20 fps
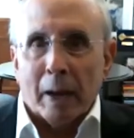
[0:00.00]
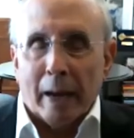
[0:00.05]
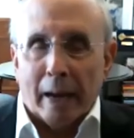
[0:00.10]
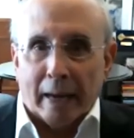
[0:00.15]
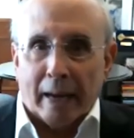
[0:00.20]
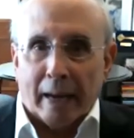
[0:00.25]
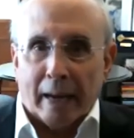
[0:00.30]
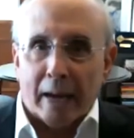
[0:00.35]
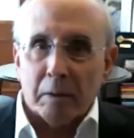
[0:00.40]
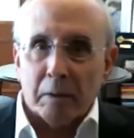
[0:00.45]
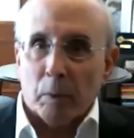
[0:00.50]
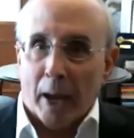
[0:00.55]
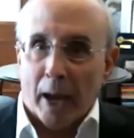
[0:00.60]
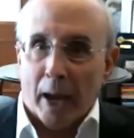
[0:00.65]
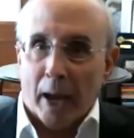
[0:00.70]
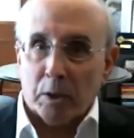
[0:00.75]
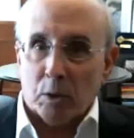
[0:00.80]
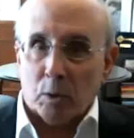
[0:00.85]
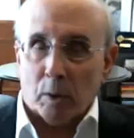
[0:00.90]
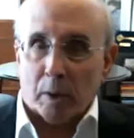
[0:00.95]
Again, we
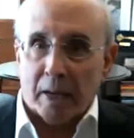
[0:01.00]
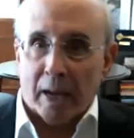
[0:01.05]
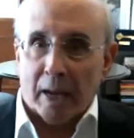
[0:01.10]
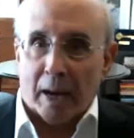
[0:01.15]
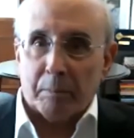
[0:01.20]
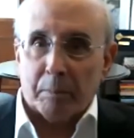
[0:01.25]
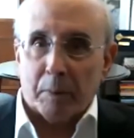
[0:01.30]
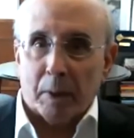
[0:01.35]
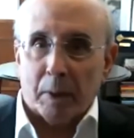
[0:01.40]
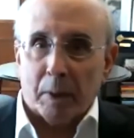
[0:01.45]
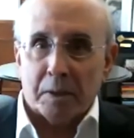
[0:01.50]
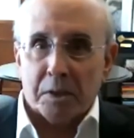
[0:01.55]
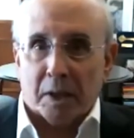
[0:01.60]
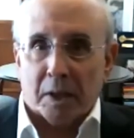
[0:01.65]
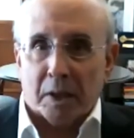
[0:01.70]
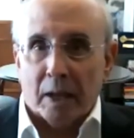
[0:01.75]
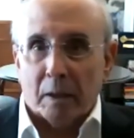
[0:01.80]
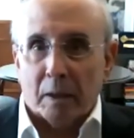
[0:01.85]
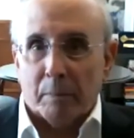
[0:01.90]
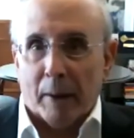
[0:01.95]
had to adapt and
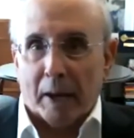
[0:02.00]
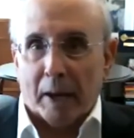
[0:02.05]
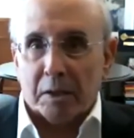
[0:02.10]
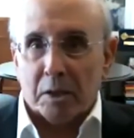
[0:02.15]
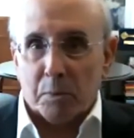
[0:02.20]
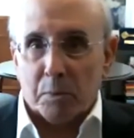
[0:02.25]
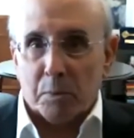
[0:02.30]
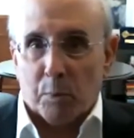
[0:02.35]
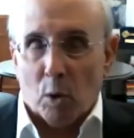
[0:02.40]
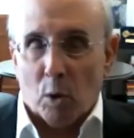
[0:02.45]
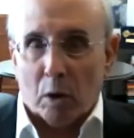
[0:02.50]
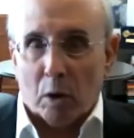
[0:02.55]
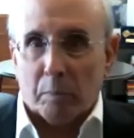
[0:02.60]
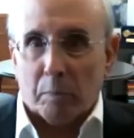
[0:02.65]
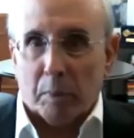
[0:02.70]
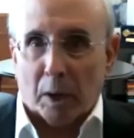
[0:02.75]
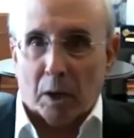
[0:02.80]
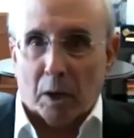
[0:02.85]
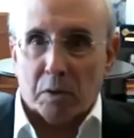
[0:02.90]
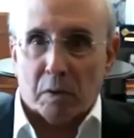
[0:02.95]
scale back this program
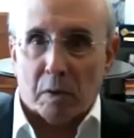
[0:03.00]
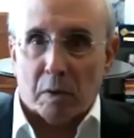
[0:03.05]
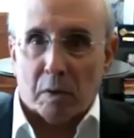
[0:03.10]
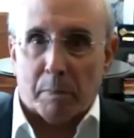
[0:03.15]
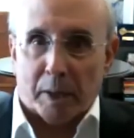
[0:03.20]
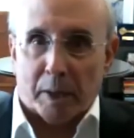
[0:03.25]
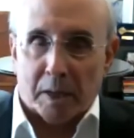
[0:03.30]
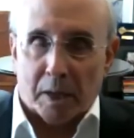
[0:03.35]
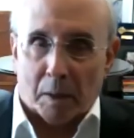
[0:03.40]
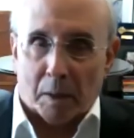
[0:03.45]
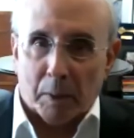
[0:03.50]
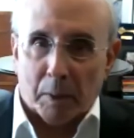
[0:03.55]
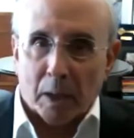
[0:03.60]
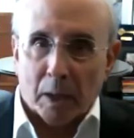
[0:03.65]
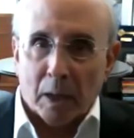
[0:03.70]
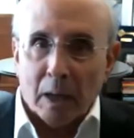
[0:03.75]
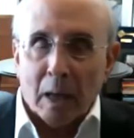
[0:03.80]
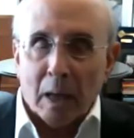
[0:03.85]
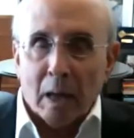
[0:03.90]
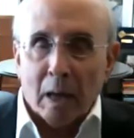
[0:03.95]
because of the
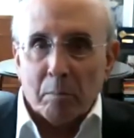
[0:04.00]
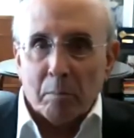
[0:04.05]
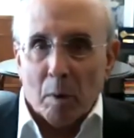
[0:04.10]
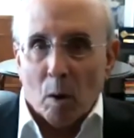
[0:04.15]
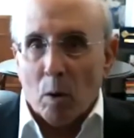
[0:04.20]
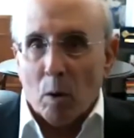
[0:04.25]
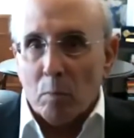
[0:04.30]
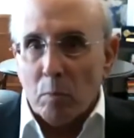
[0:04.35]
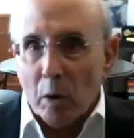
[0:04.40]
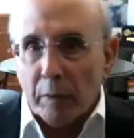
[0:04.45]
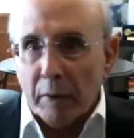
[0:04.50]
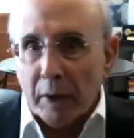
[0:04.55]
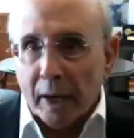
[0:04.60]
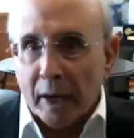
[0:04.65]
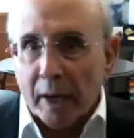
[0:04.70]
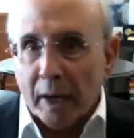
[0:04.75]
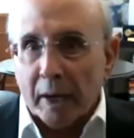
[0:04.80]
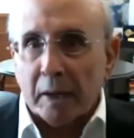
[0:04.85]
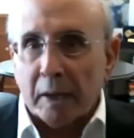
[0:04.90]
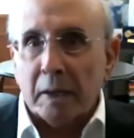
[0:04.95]
pandemic, but we're moving
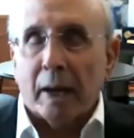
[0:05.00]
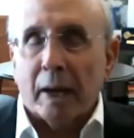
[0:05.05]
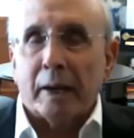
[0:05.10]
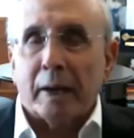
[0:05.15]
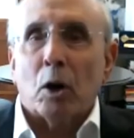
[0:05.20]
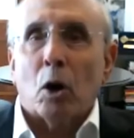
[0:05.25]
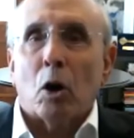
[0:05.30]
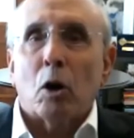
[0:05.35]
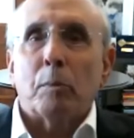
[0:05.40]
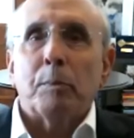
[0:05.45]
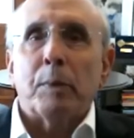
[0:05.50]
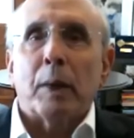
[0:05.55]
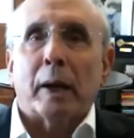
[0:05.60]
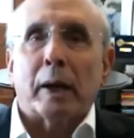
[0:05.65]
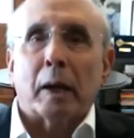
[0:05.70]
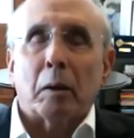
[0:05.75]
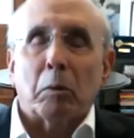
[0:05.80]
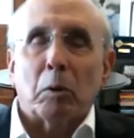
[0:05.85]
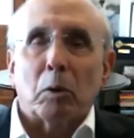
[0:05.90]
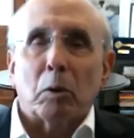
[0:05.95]
ahead and hope
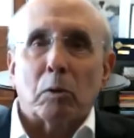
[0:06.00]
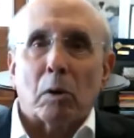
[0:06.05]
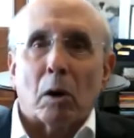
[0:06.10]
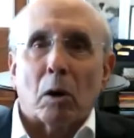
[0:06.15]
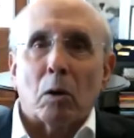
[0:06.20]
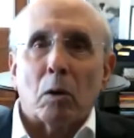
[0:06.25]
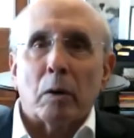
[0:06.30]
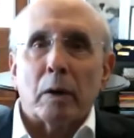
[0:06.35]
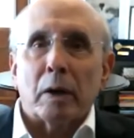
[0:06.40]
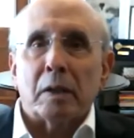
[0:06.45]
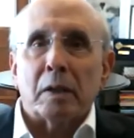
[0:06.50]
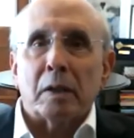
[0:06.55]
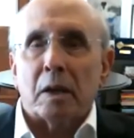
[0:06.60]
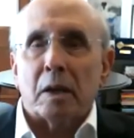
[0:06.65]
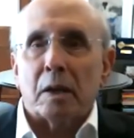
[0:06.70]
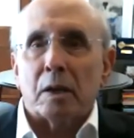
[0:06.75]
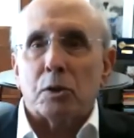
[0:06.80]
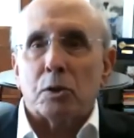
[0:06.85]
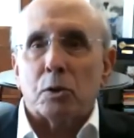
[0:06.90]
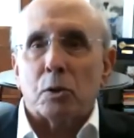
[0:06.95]
that it will grow in the
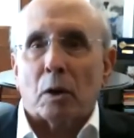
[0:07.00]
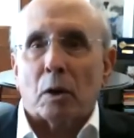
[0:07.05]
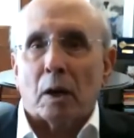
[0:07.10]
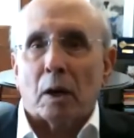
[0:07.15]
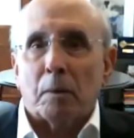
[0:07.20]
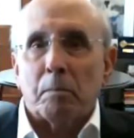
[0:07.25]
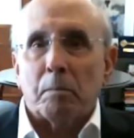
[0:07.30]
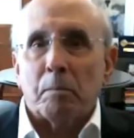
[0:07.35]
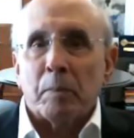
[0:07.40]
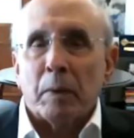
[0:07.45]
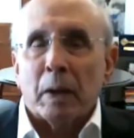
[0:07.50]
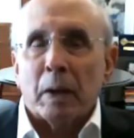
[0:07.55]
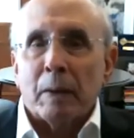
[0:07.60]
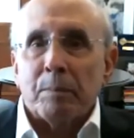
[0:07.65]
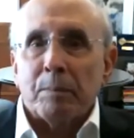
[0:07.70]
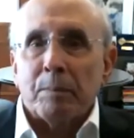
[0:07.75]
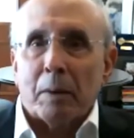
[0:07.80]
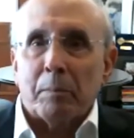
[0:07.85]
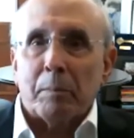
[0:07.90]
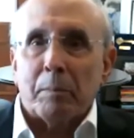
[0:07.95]
years to come
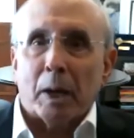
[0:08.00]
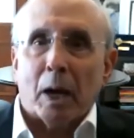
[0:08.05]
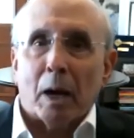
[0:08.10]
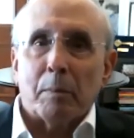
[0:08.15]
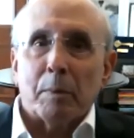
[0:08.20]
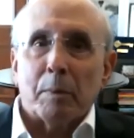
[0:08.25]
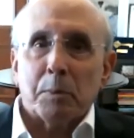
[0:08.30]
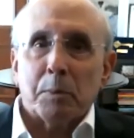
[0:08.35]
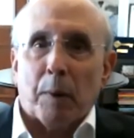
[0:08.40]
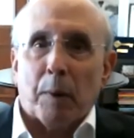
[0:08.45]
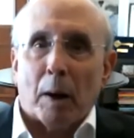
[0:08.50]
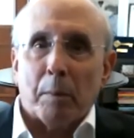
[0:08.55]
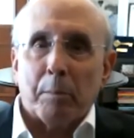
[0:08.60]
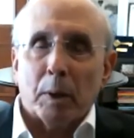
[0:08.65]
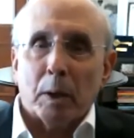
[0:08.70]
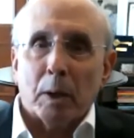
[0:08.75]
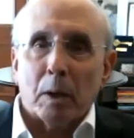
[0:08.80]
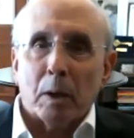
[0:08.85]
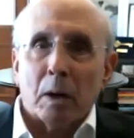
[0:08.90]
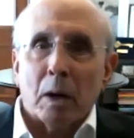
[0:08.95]
and become as
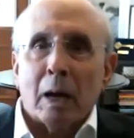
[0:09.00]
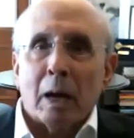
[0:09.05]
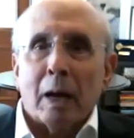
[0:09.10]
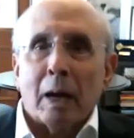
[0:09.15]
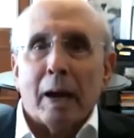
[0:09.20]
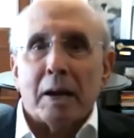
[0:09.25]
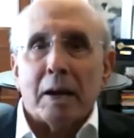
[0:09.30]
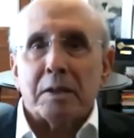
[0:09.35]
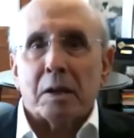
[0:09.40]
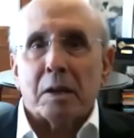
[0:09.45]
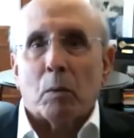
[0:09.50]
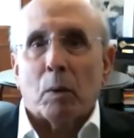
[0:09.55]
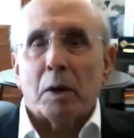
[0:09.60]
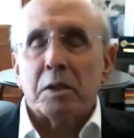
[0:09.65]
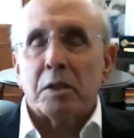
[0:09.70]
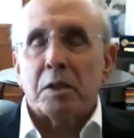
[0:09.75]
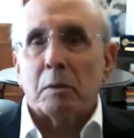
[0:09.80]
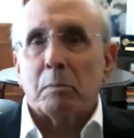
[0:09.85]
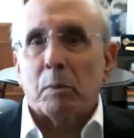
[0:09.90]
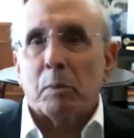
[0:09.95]
popular as the
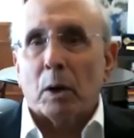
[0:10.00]
ones in